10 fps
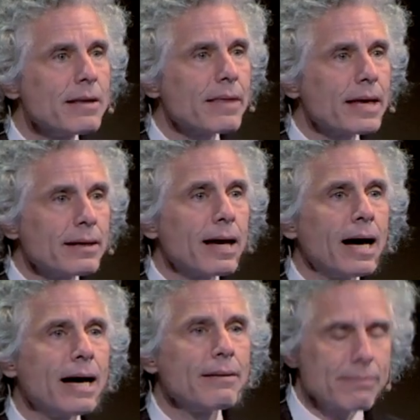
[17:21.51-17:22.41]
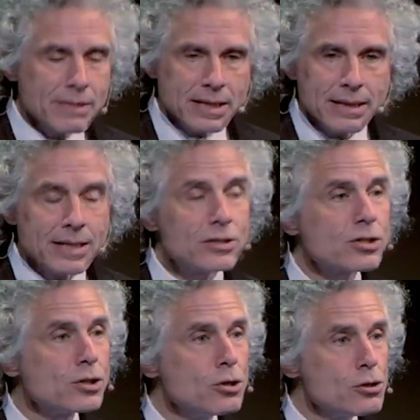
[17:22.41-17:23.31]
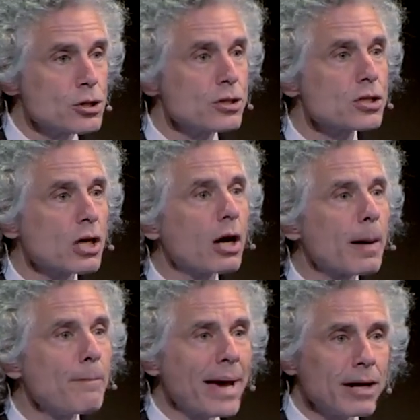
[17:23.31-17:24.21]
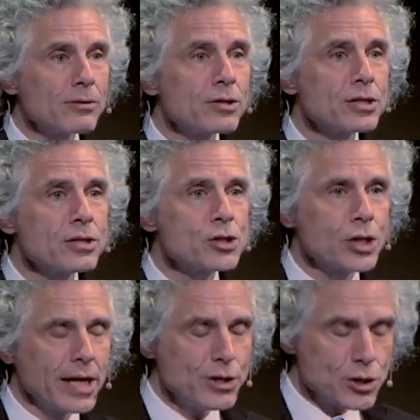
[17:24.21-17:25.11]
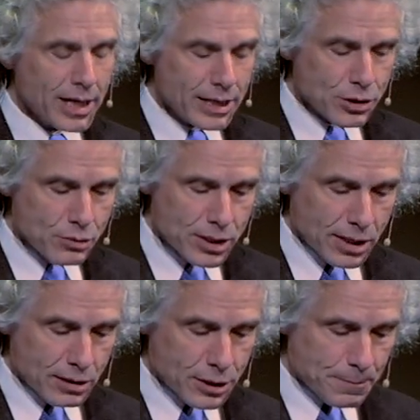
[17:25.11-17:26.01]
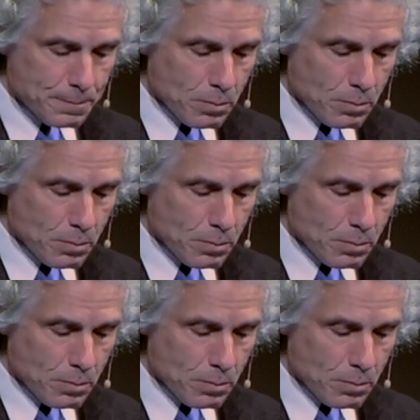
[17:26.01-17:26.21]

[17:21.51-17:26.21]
then the institutions are bound to change as a result.